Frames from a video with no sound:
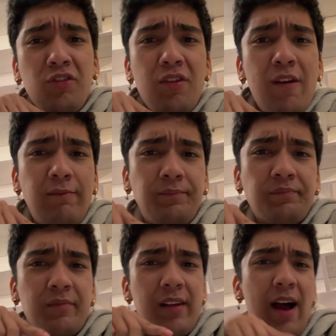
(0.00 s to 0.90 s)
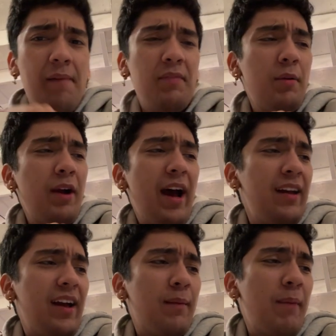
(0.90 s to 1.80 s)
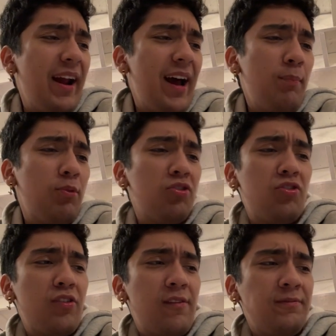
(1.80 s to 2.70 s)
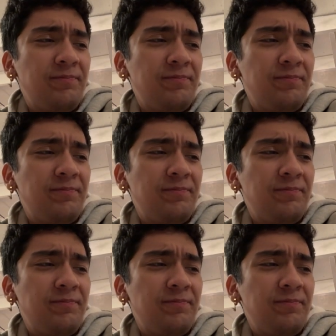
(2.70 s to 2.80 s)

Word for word: Just I've never had like bad apples.